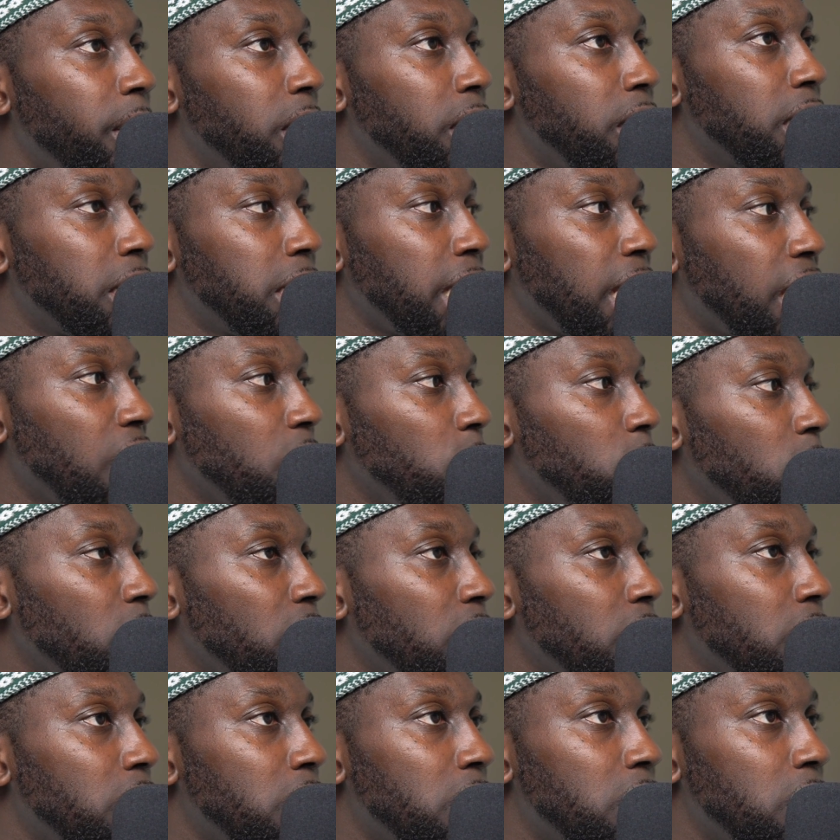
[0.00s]
the second
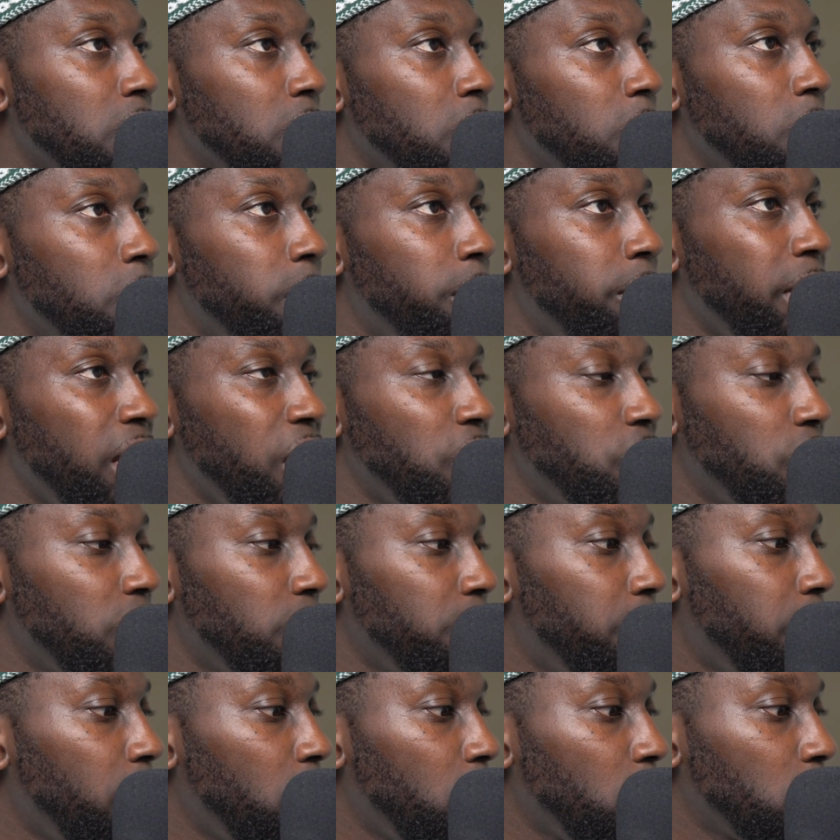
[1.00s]
one, so
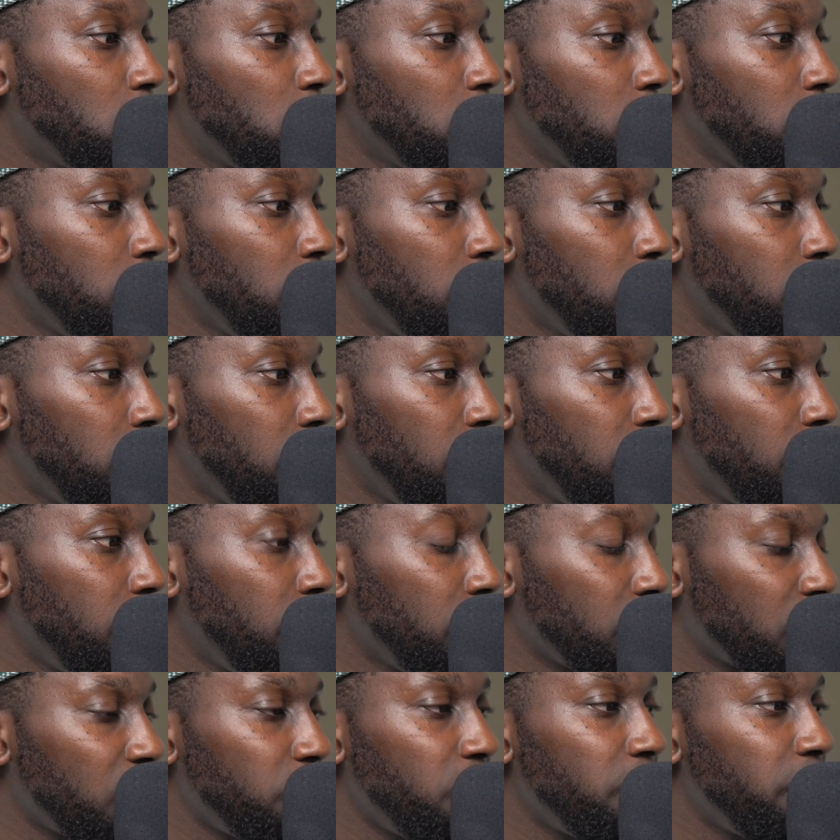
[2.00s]
patient portal. Uh,
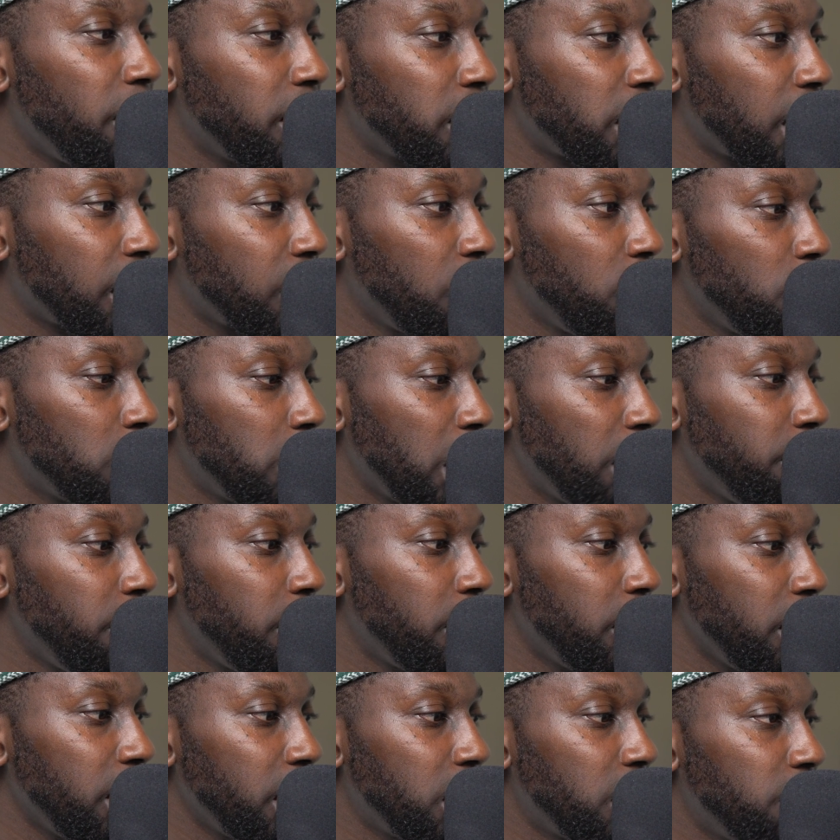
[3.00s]
I can't remember exactly who sent
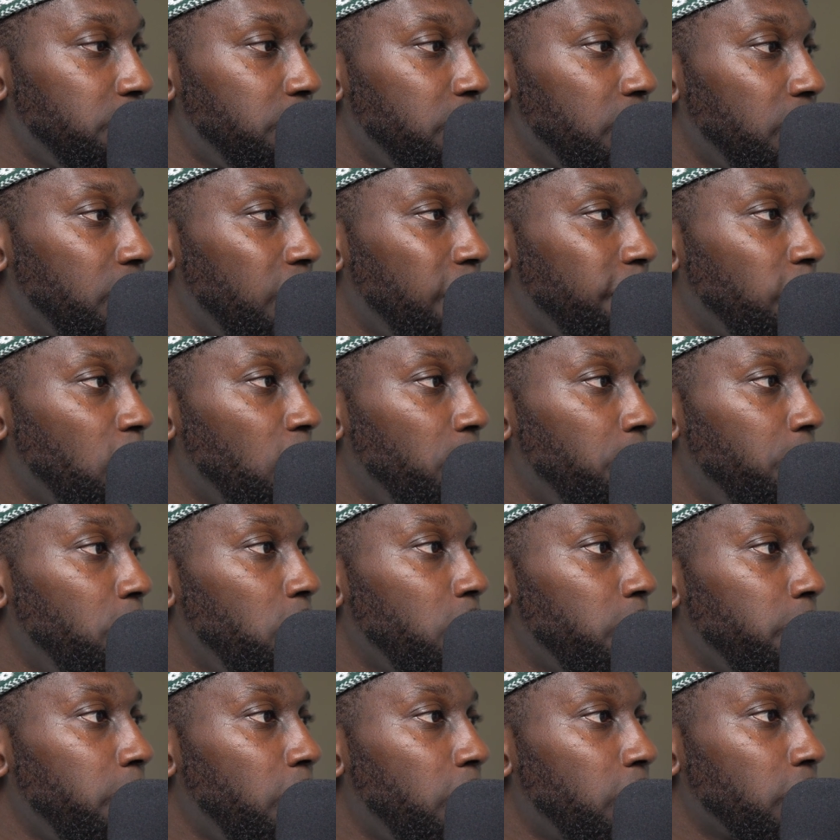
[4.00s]
me this, but I've got
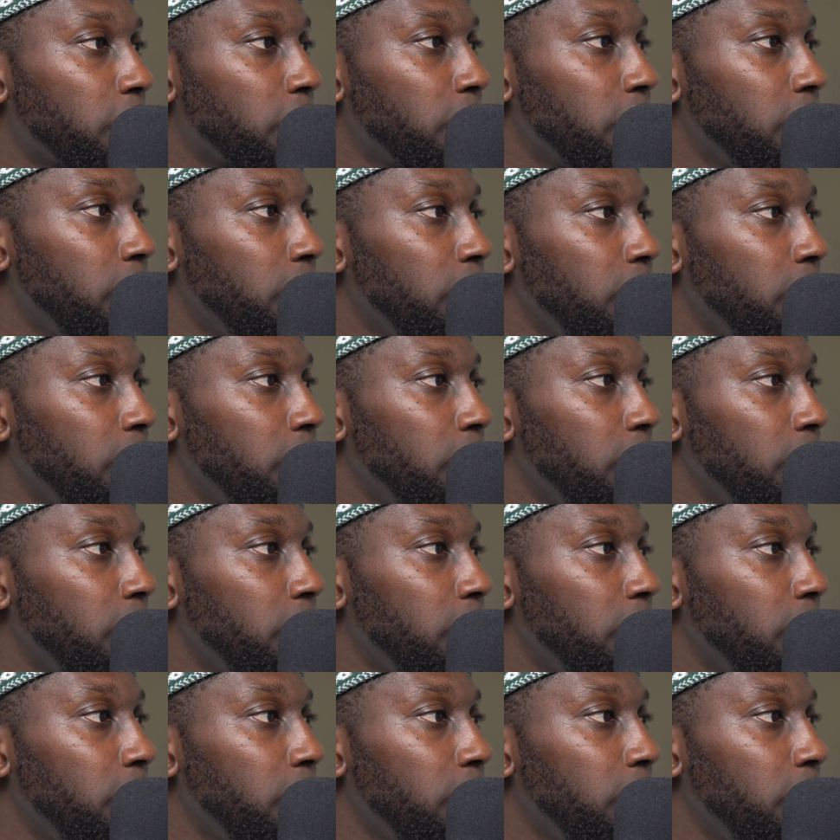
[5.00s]
bookmark